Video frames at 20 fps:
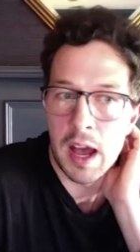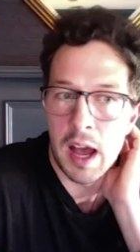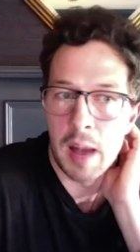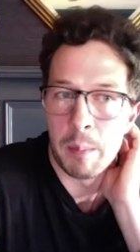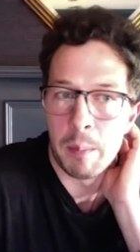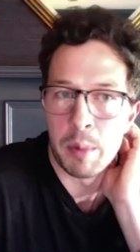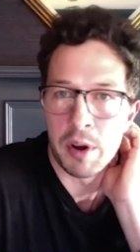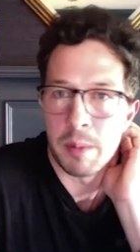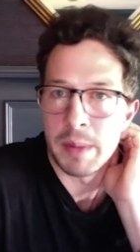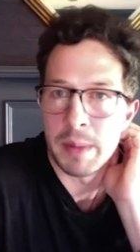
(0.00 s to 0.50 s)

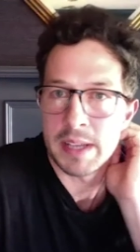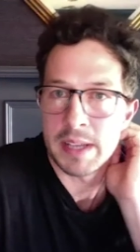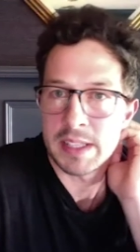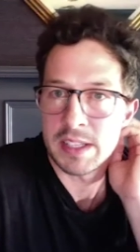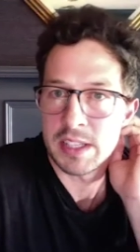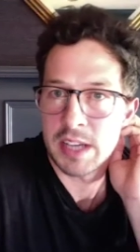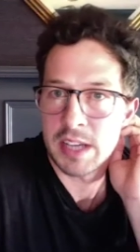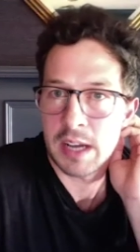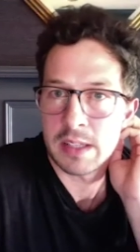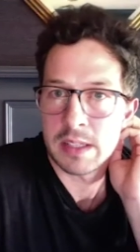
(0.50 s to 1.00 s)
put a
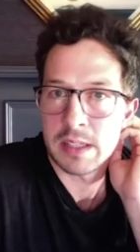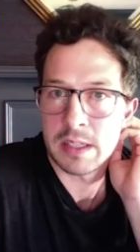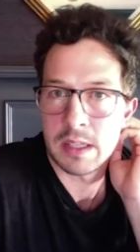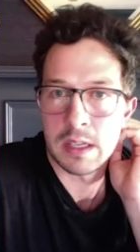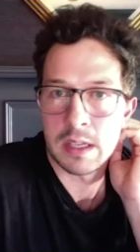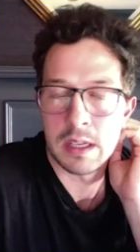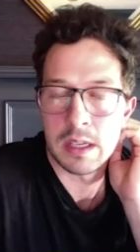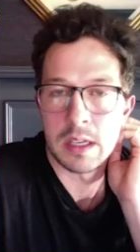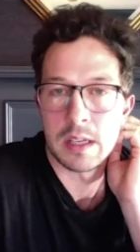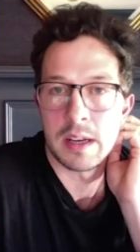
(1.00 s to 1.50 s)
message out to
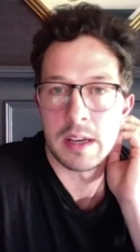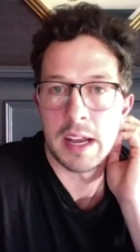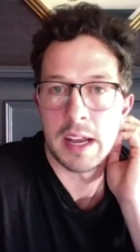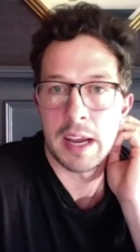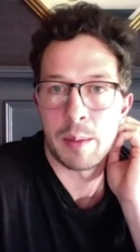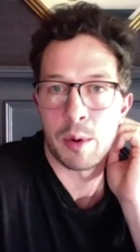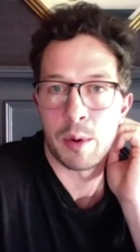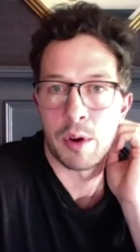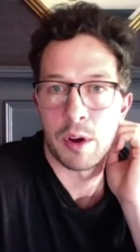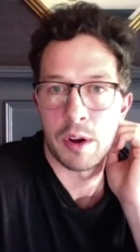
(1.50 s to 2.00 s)
the
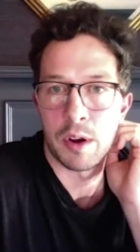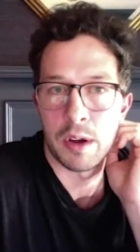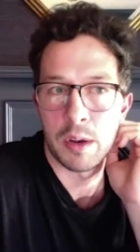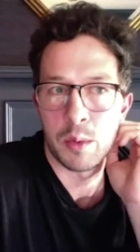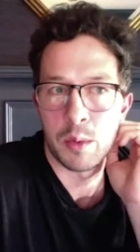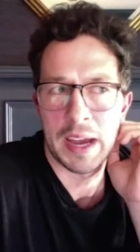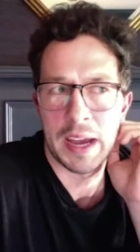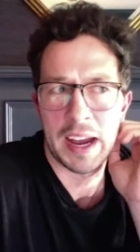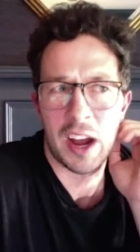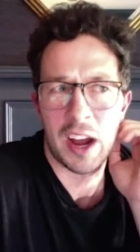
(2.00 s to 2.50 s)
neighborhood.
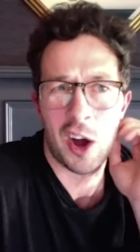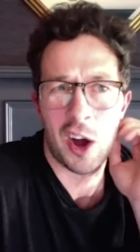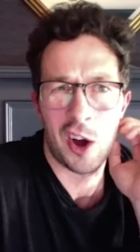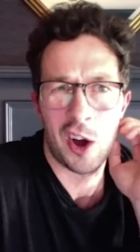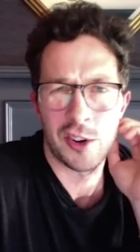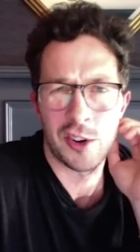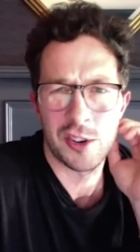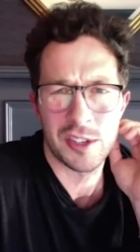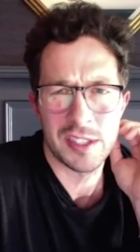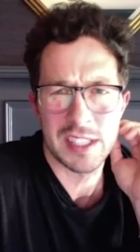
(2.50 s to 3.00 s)
We had
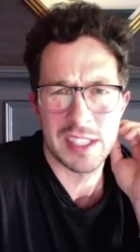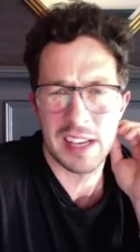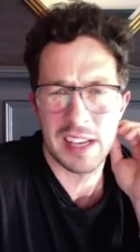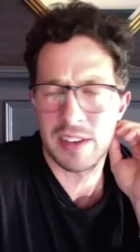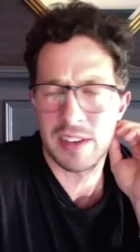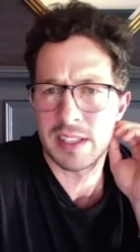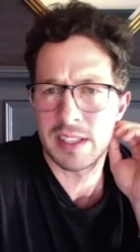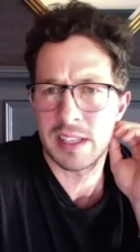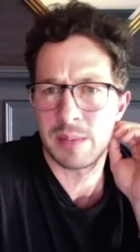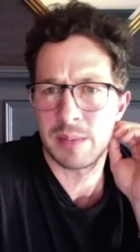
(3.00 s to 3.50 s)

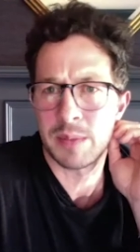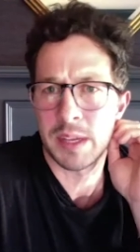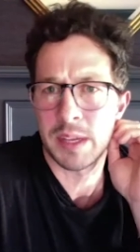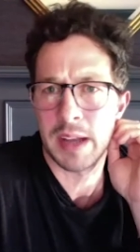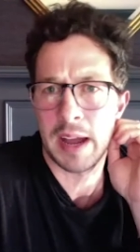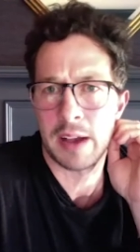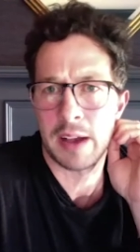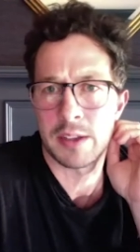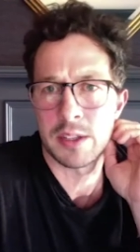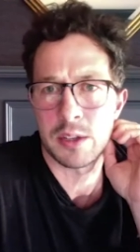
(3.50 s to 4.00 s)
170 something
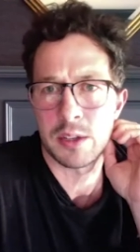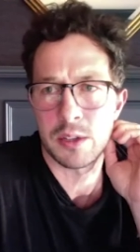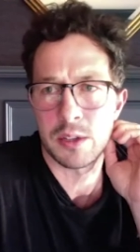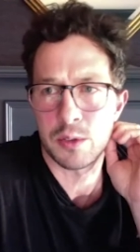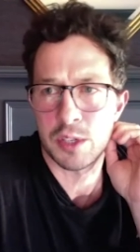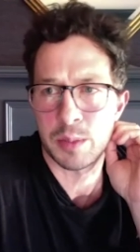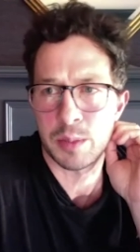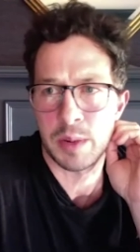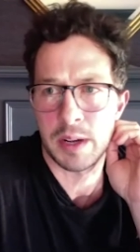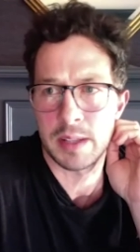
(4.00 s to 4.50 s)
households
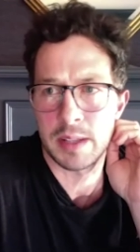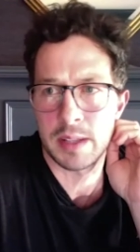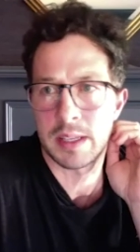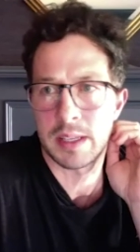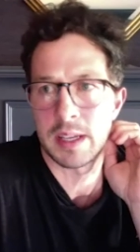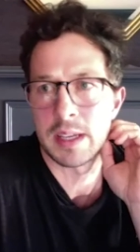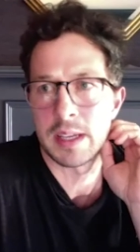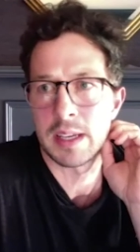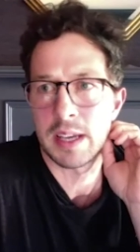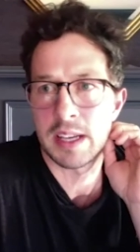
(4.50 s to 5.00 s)
respond
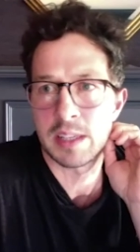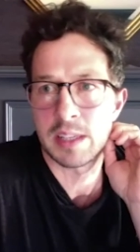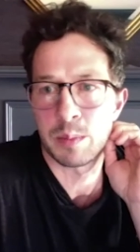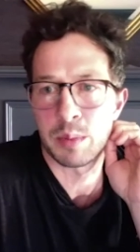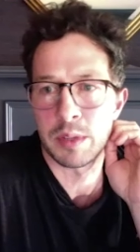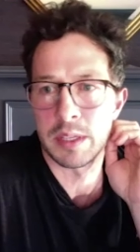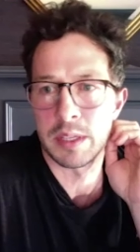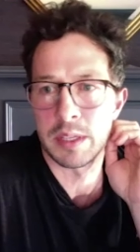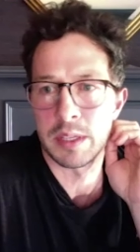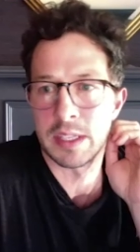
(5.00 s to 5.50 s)
saying, yes,
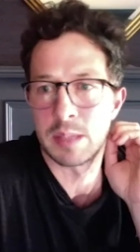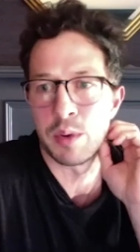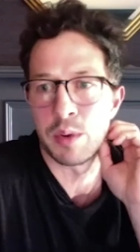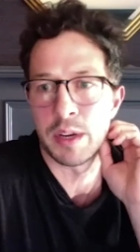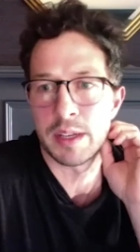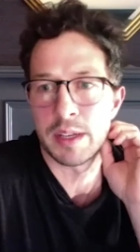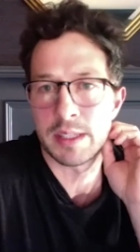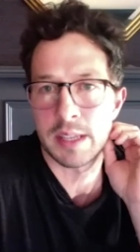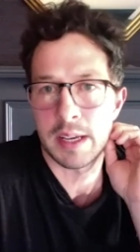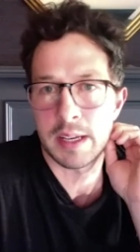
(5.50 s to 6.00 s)
please bring
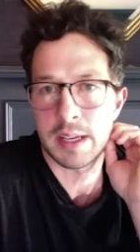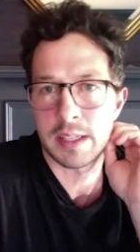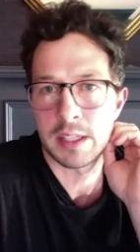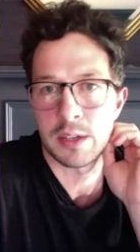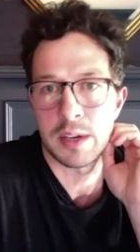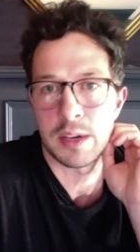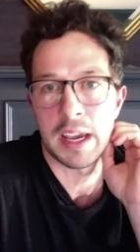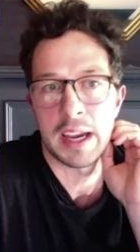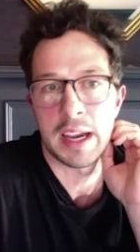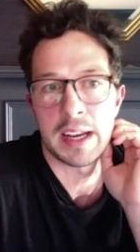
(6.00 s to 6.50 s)
us eggs.
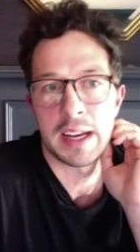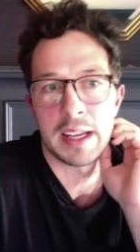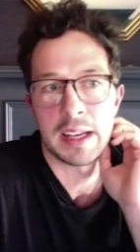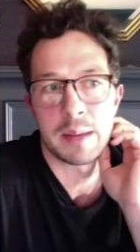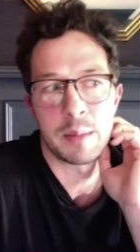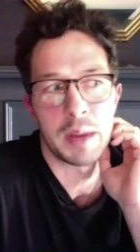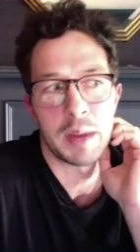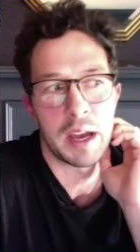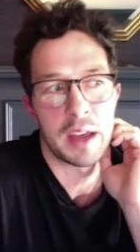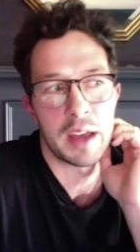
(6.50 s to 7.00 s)
So Katie
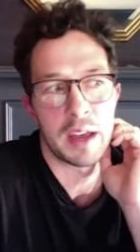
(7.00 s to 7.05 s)
and Beth.